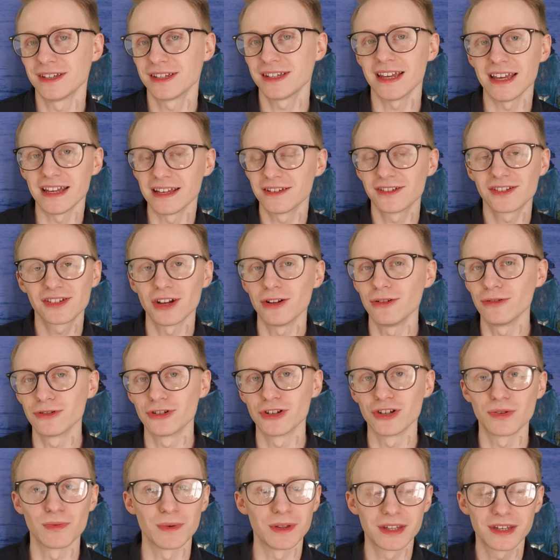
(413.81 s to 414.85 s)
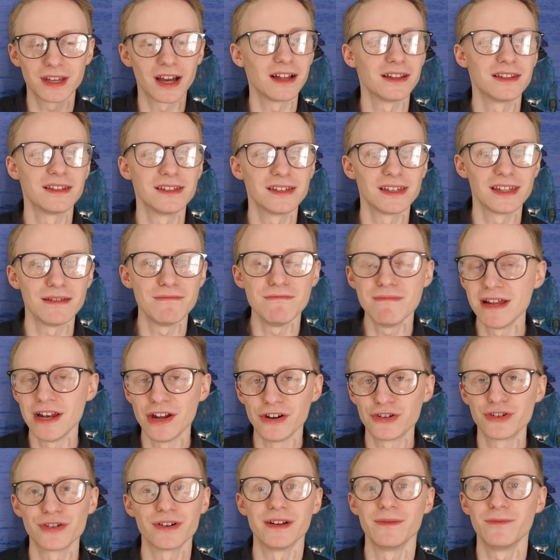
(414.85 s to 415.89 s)
seeing soldiers with guns and the
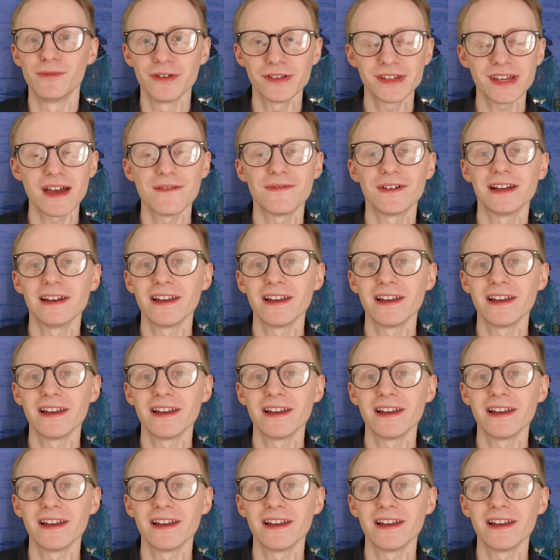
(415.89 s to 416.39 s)
military and whatever.